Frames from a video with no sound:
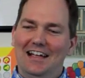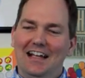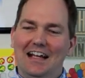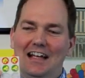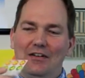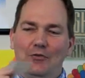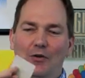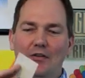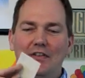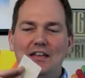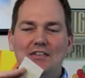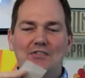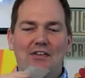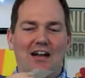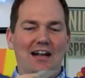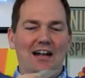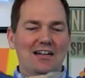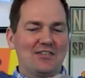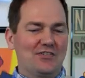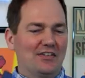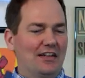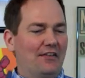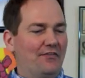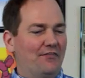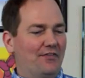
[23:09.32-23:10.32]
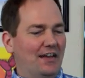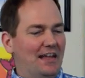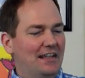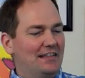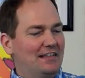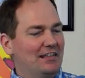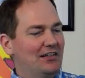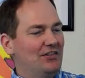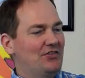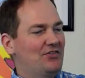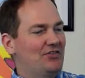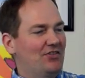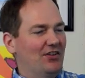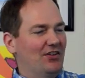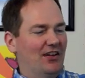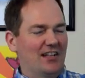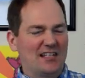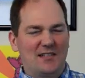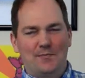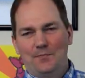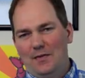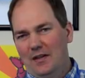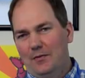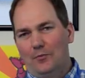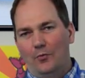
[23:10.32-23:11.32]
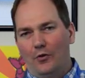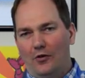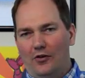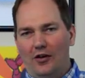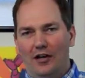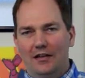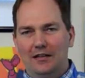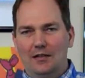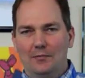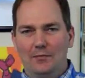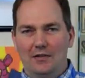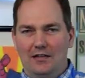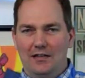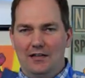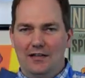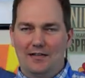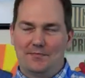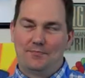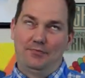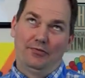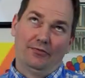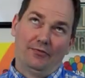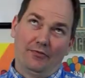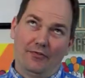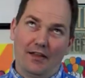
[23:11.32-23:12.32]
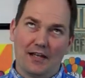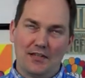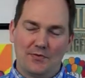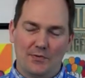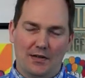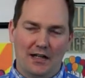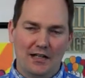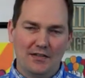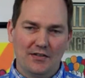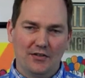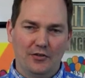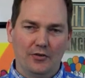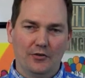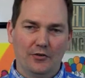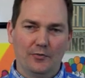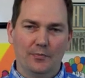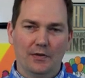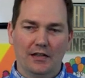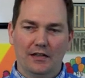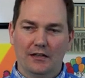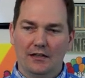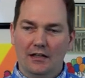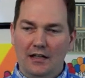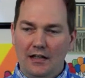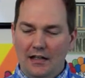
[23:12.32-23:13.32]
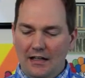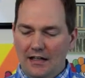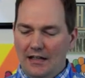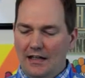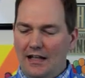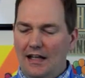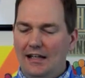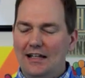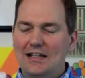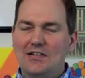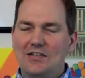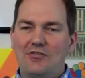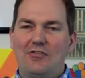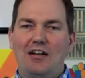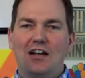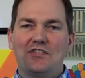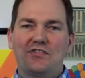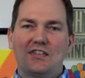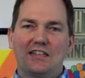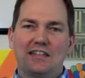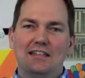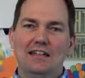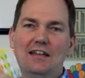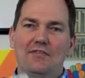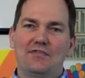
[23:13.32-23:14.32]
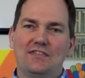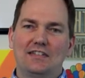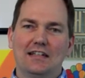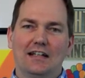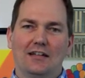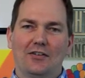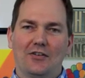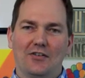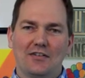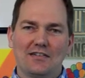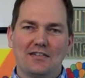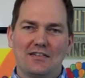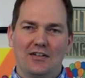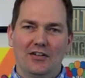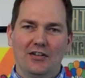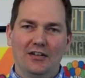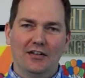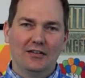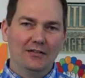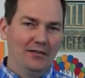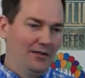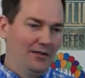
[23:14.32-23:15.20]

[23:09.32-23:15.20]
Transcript: Well, these are actually vintage, so I spent more on it because pff, that's what I do. But any scratch and sniff sticker is good.